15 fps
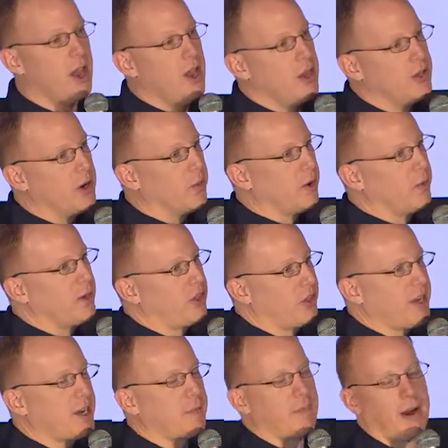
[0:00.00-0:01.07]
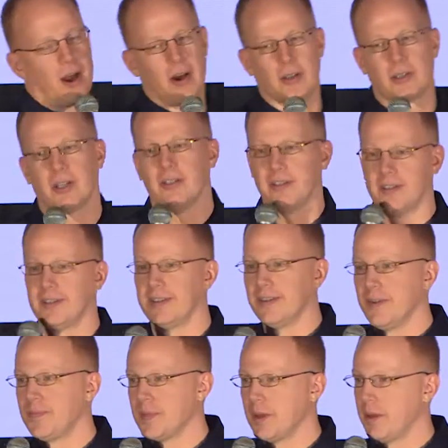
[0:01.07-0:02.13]
When we think about
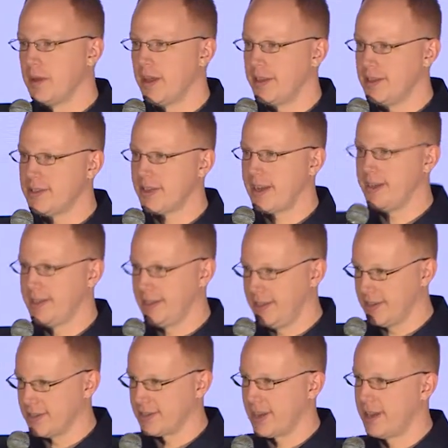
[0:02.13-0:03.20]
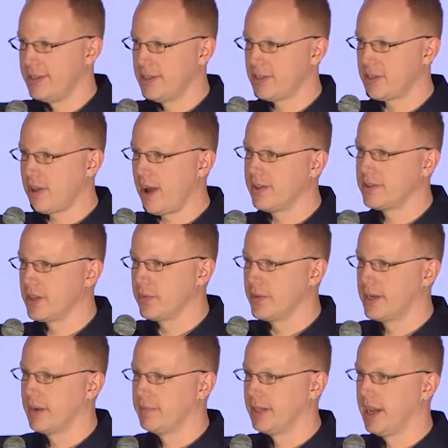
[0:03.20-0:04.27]
these ideas and these thoughts that we
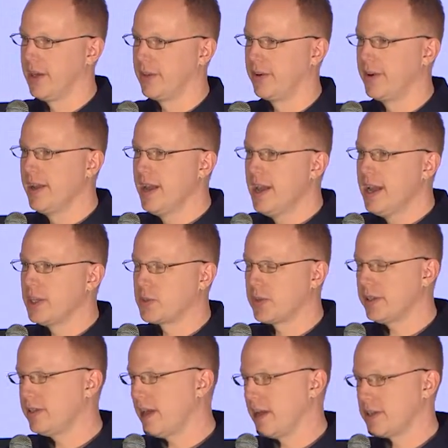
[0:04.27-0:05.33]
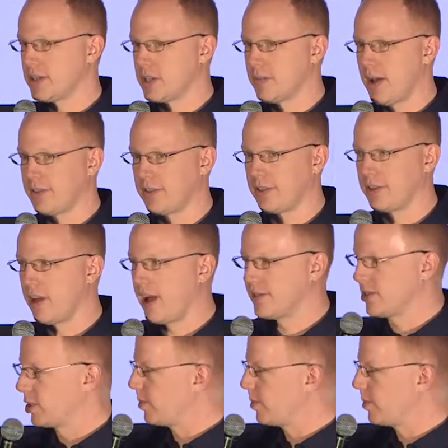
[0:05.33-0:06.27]
come together, it's really not just about the thoughts, it's